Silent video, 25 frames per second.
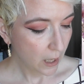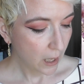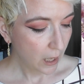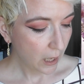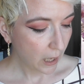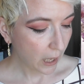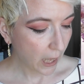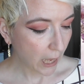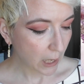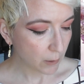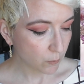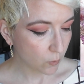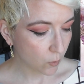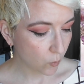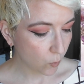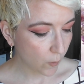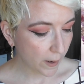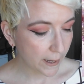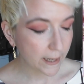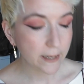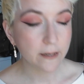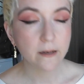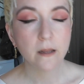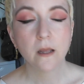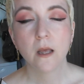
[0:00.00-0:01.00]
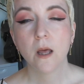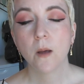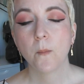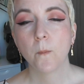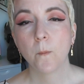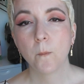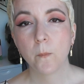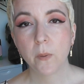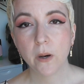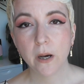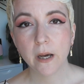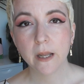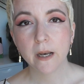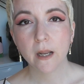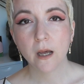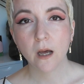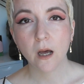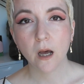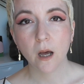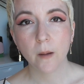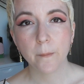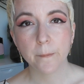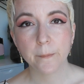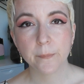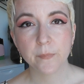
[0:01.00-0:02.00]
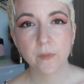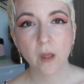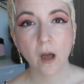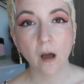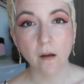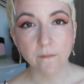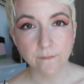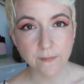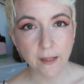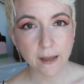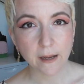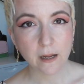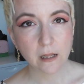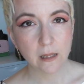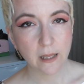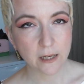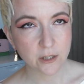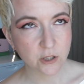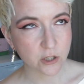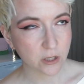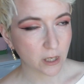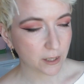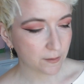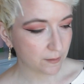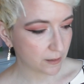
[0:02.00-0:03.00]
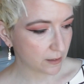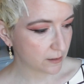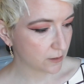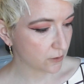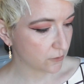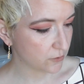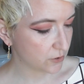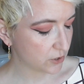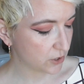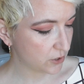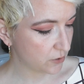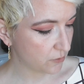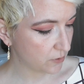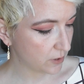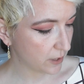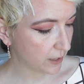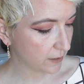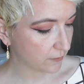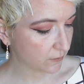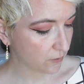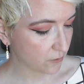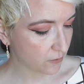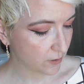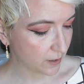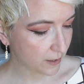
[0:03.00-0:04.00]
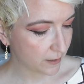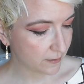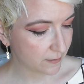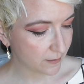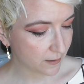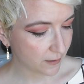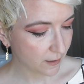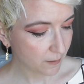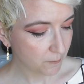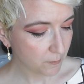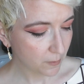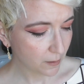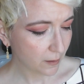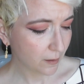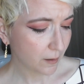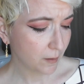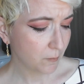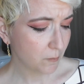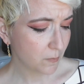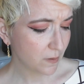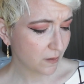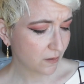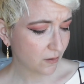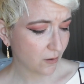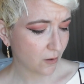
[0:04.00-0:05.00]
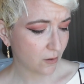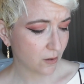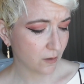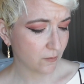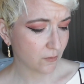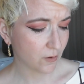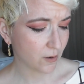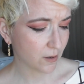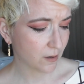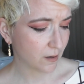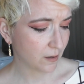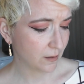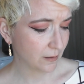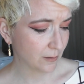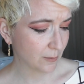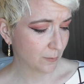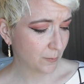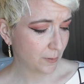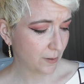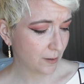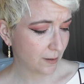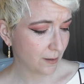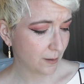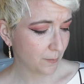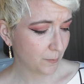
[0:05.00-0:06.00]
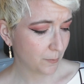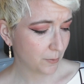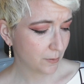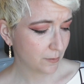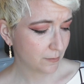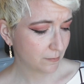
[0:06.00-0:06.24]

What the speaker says: I will wait. But of that collection, I think those 2 things are nice. And I miss all of our Colourpop.